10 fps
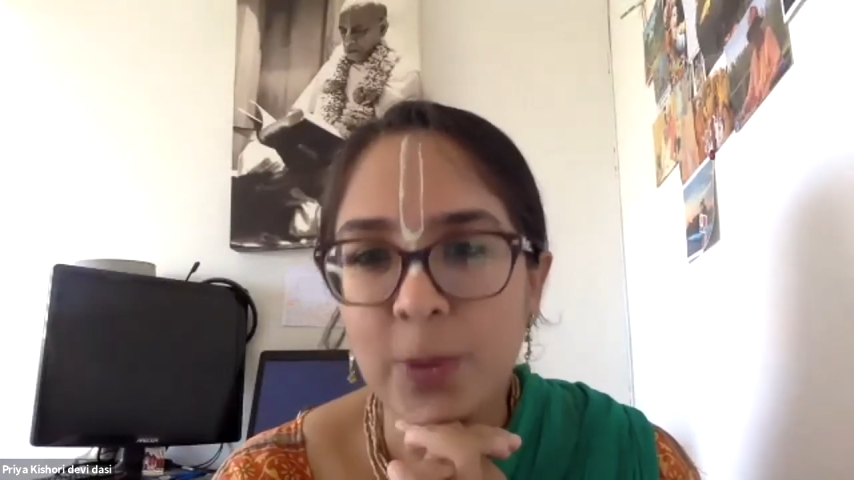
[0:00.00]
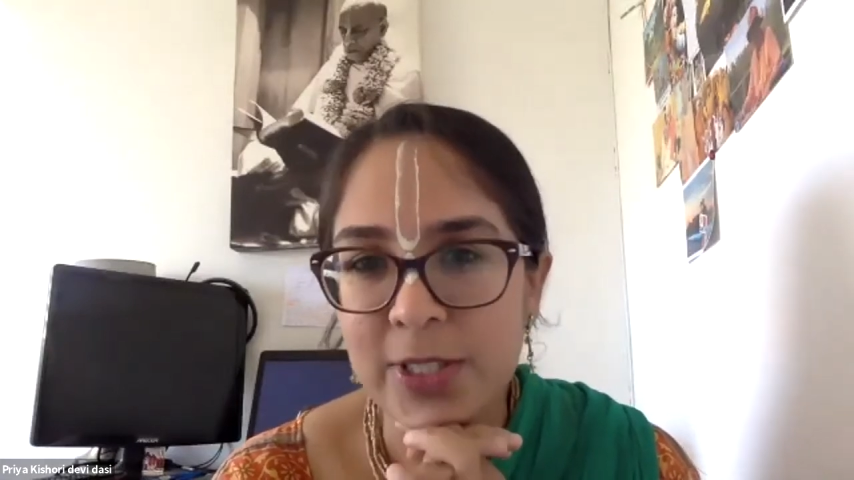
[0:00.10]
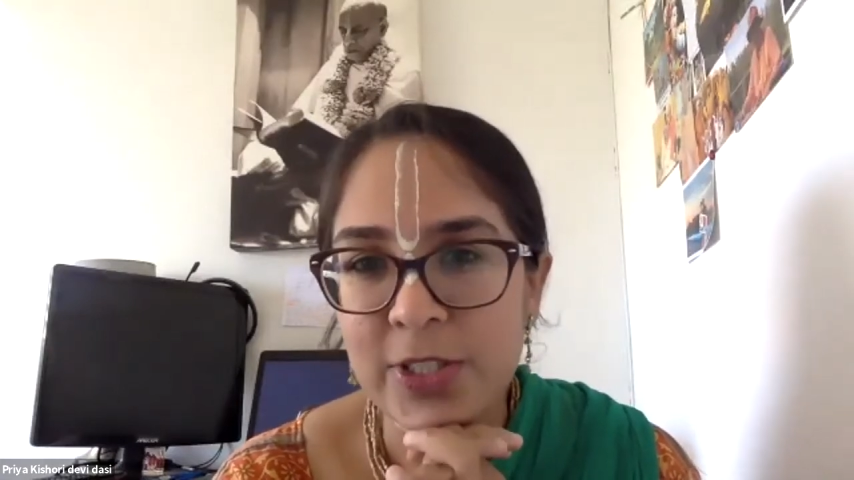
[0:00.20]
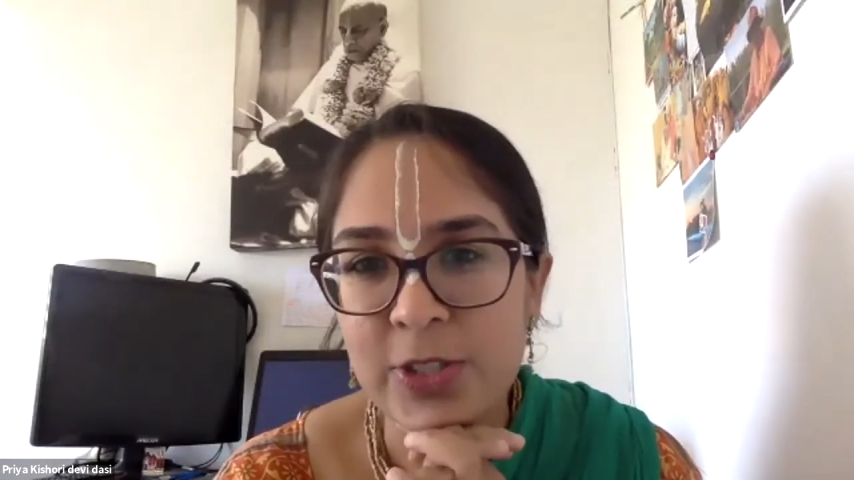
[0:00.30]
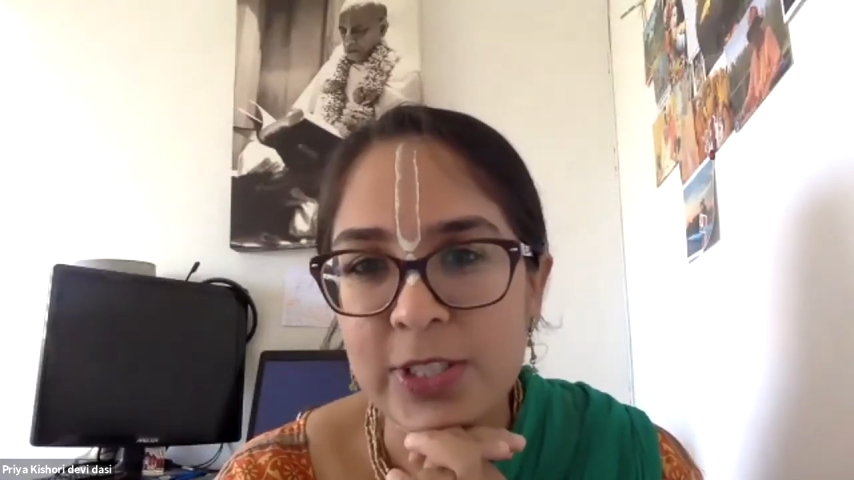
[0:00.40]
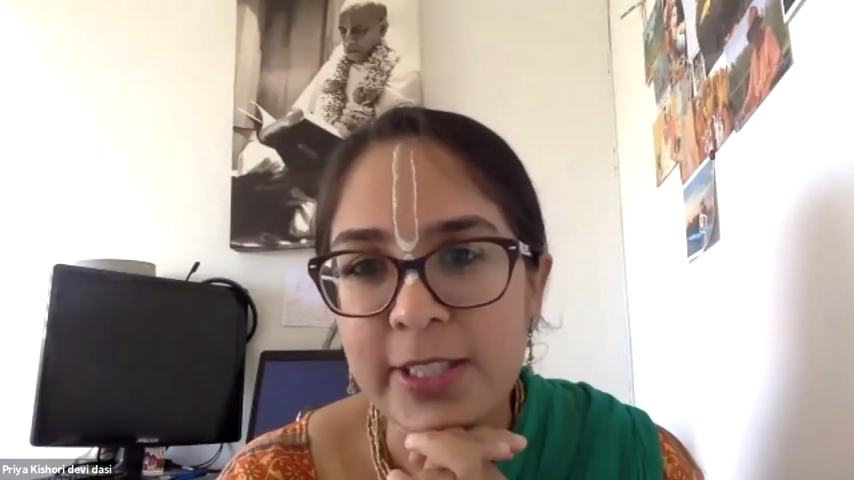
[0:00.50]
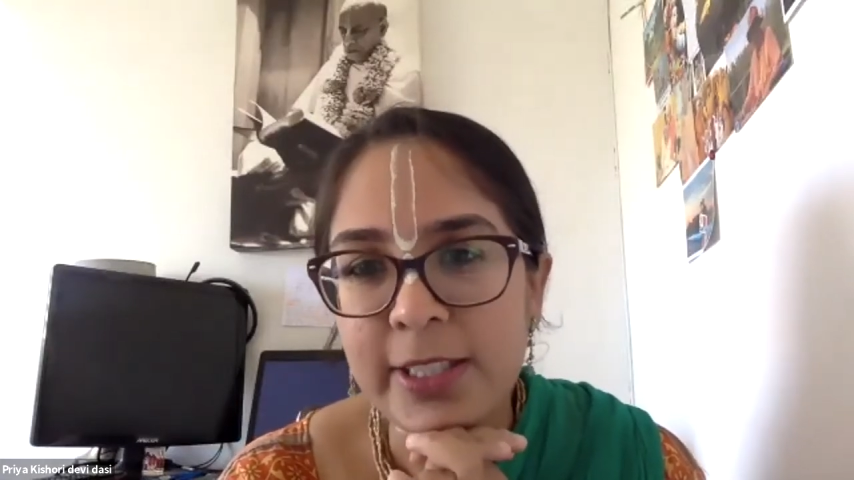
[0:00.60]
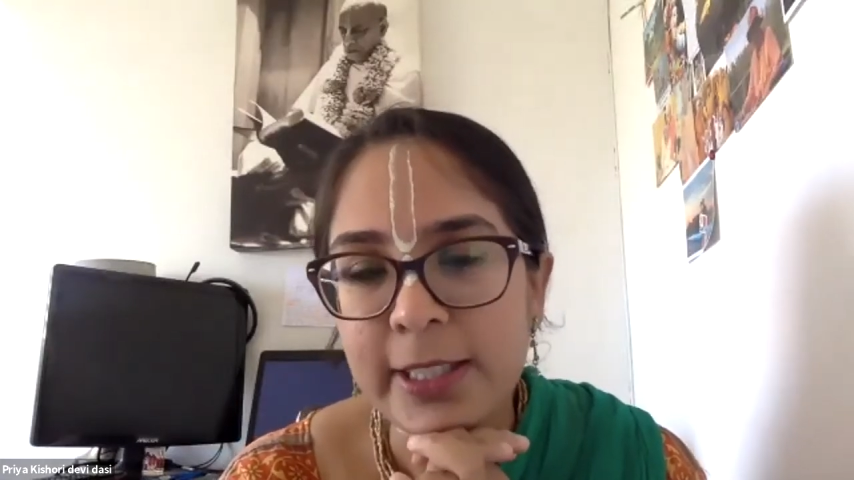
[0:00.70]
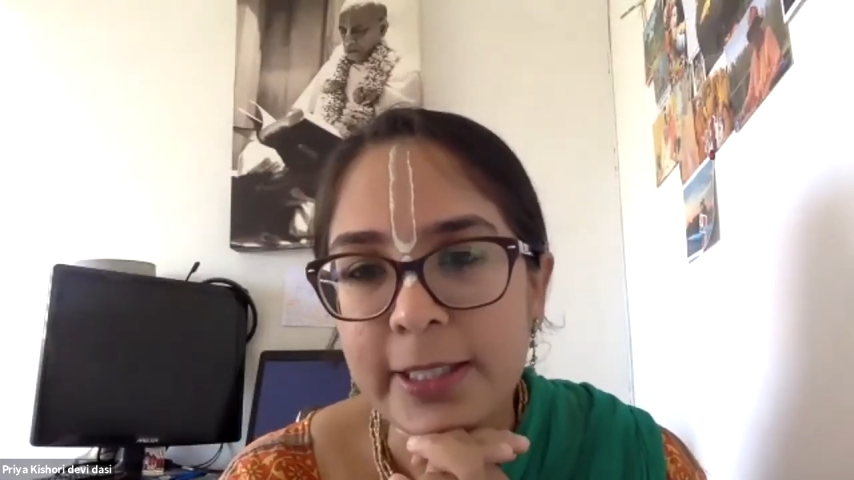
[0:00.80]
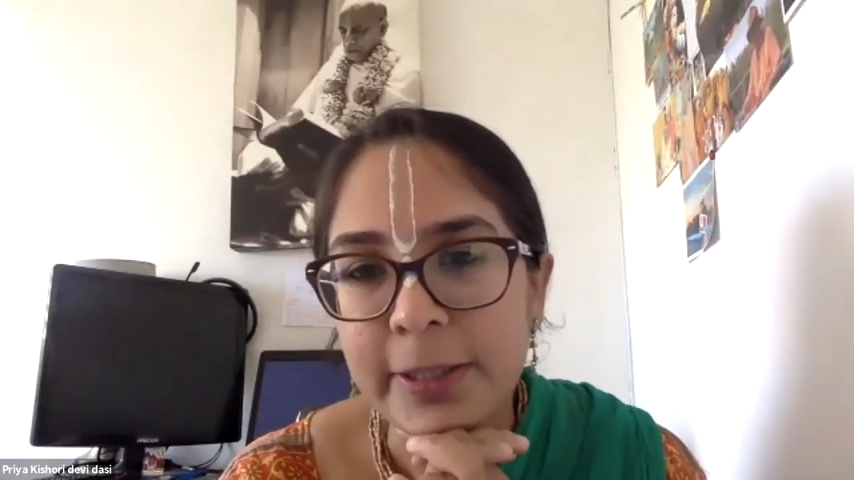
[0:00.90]
question
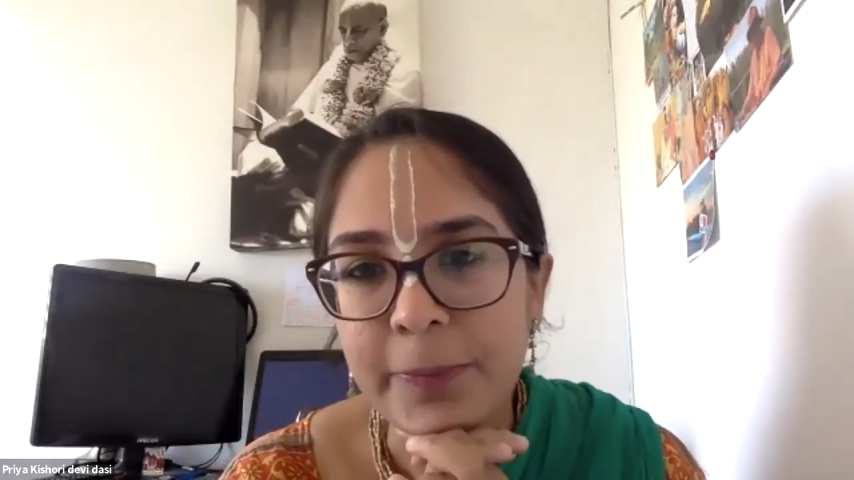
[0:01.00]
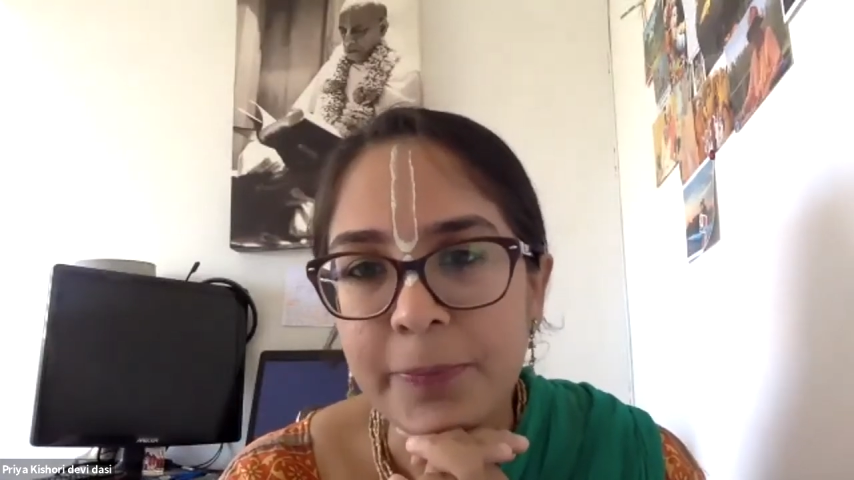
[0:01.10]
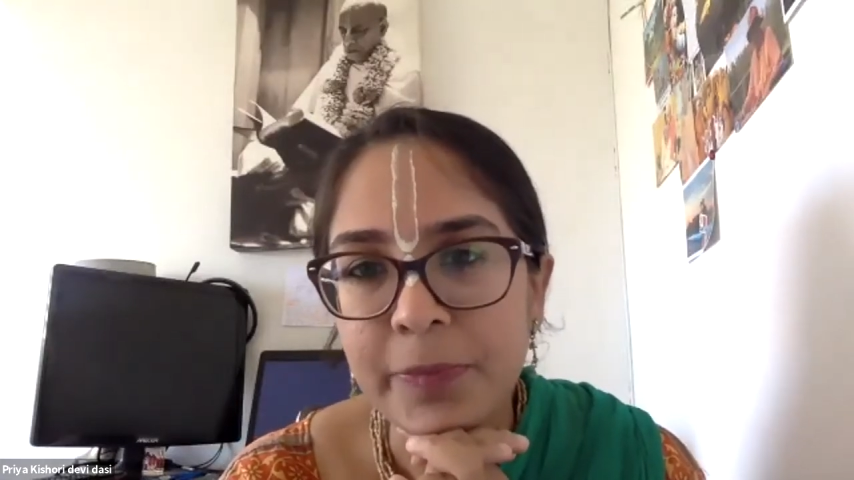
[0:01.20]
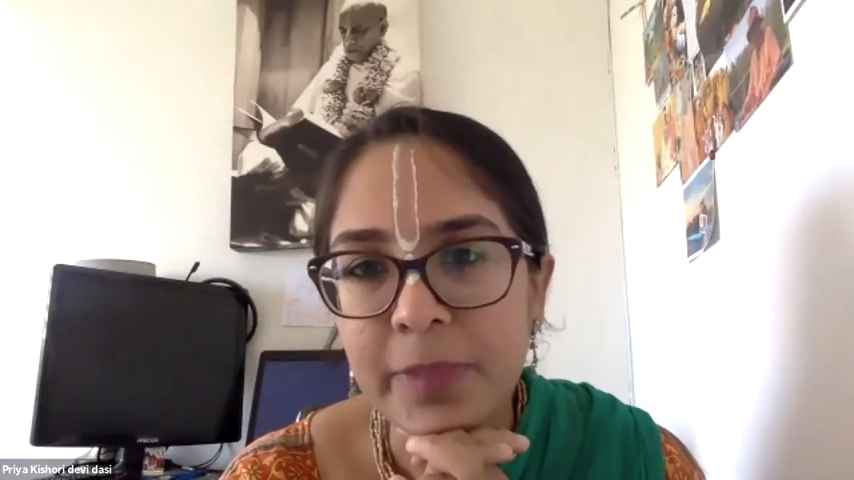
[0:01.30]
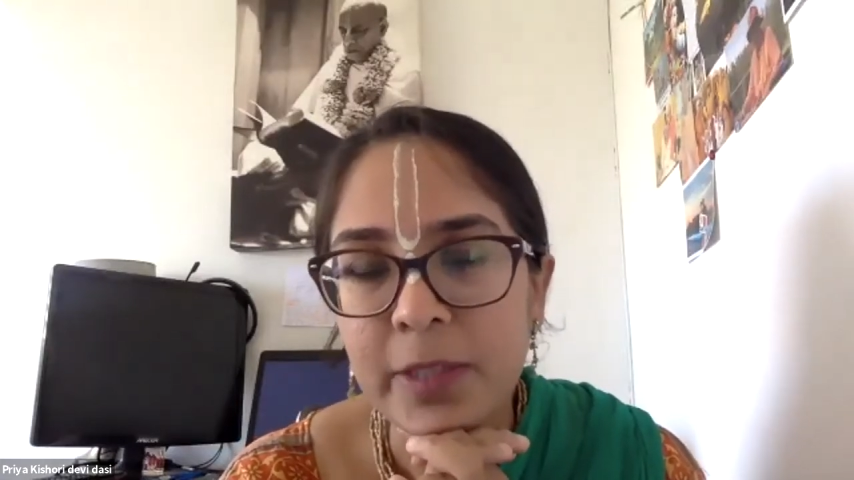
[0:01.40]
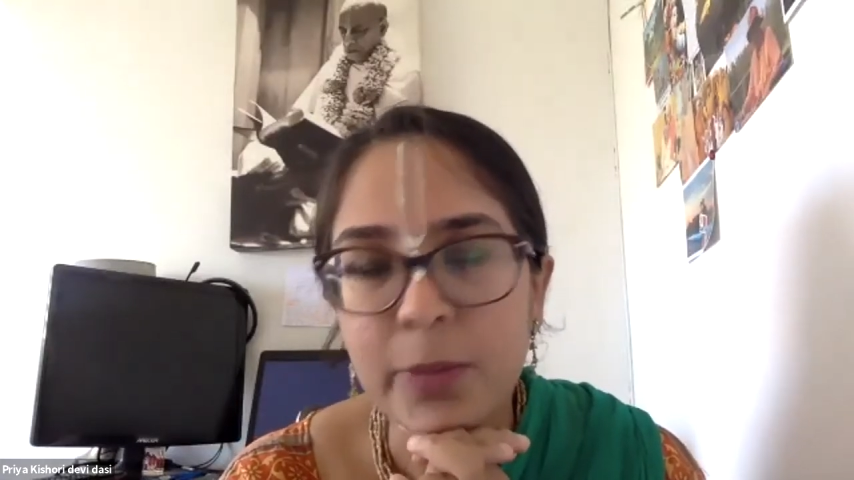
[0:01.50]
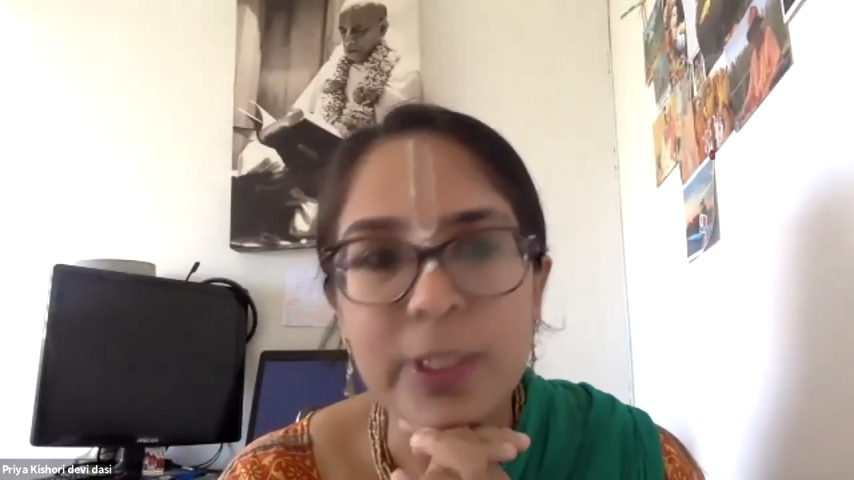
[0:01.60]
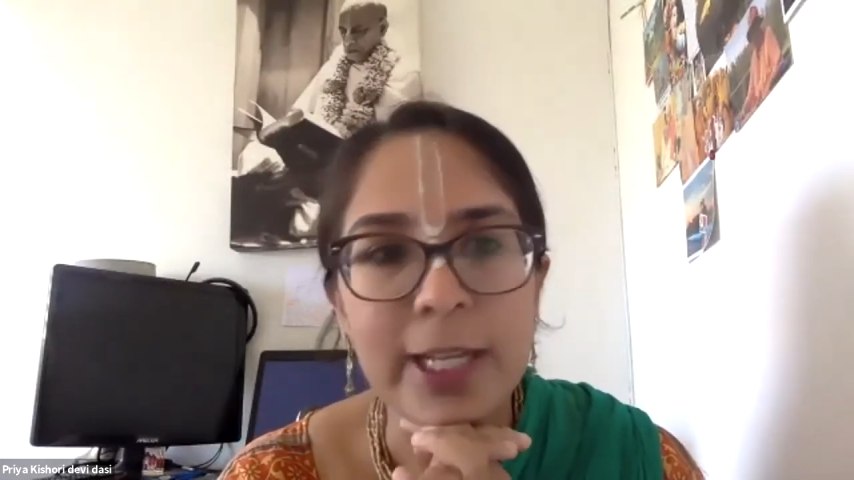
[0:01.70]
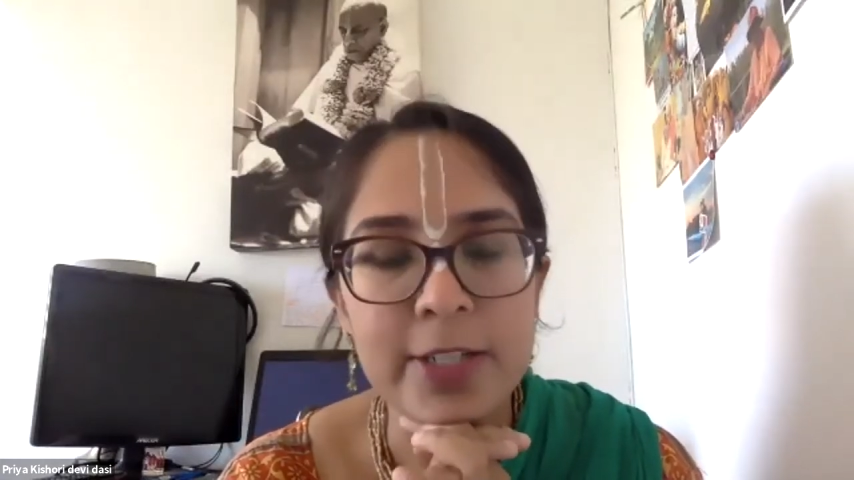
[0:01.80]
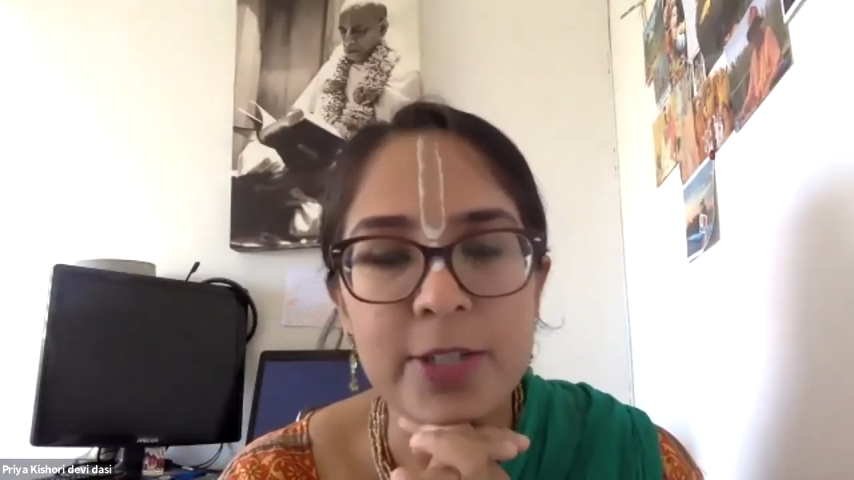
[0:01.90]
we'd
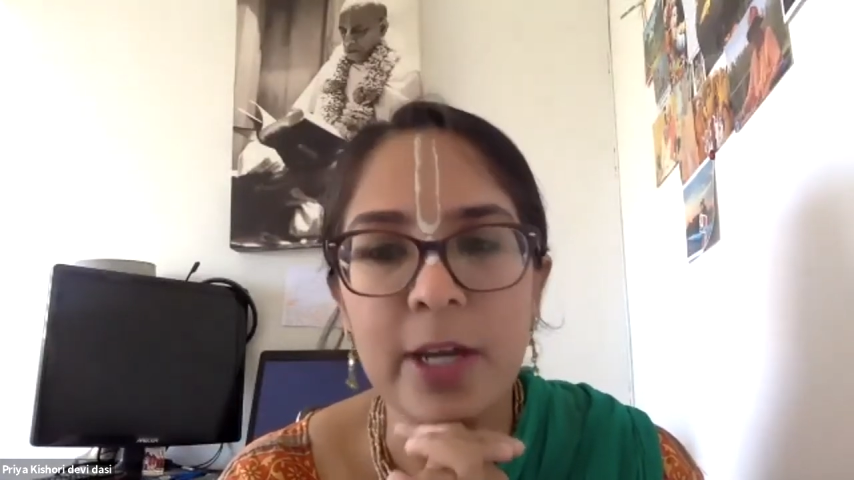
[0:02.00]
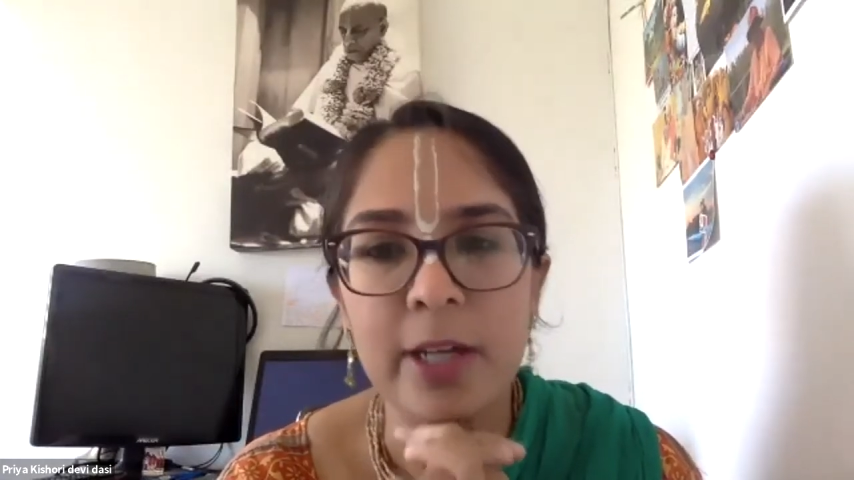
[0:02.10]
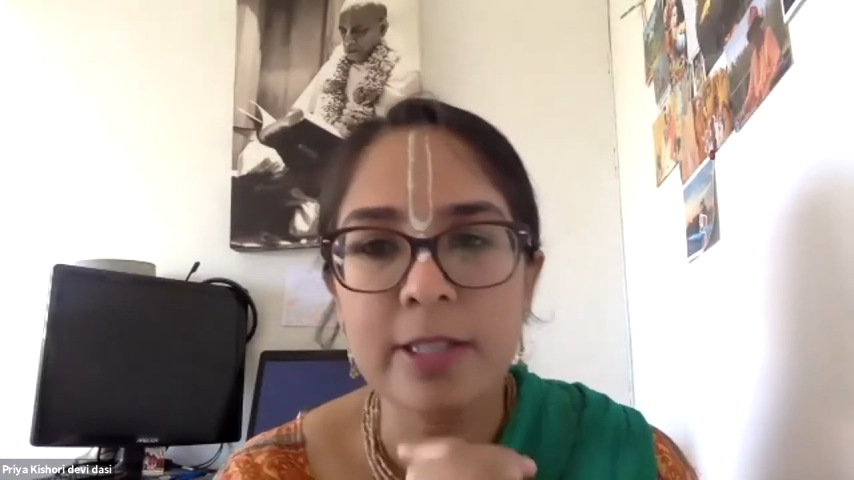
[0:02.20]
like to ask